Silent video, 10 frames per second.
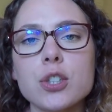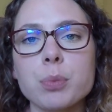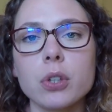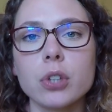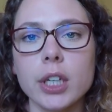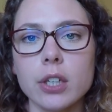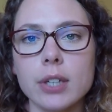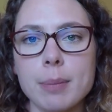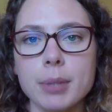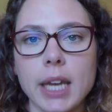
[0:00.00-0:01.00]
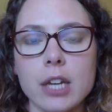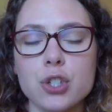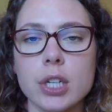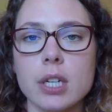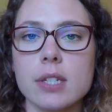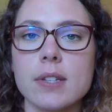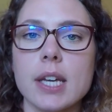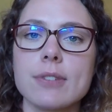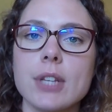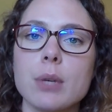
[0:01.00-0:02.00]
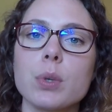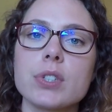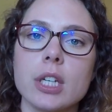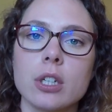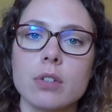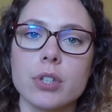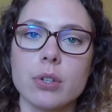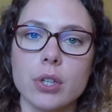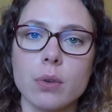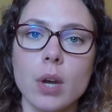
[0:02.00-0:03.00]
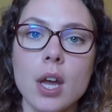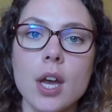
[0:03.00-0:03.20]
will look at your application and decide if they want to interview you.